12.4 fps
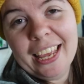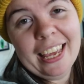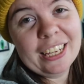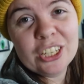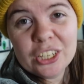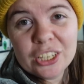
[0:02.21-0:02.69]

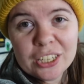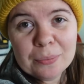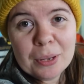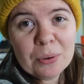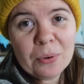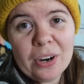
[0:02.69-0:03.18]
It could
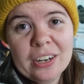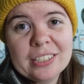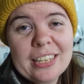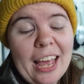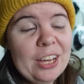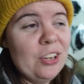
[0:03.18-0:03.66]
be
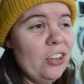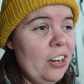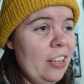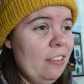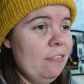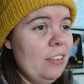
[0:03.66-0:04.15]
worse. I could
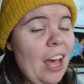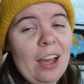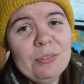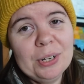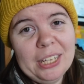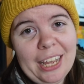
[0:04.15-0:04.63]
have
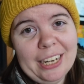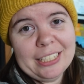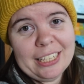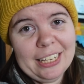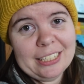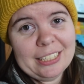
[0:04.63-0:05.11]
not
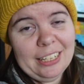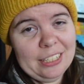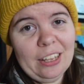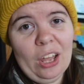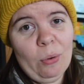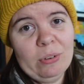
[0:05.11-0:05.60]
realized this
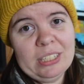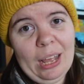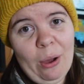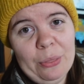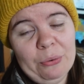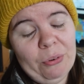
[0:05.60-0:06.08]
until I was
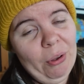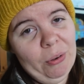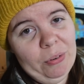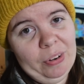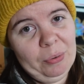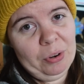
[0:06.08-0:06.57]
out on the
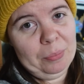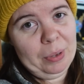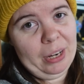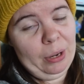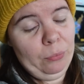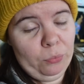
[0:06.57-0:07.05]
road, and it would have
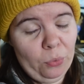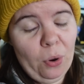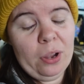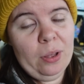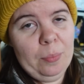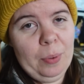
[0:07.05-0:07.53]
been a
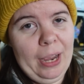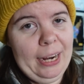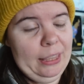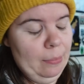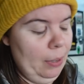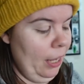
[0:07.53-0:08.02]
royal pain
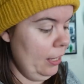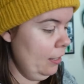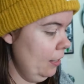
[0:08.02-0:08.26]
in the butt.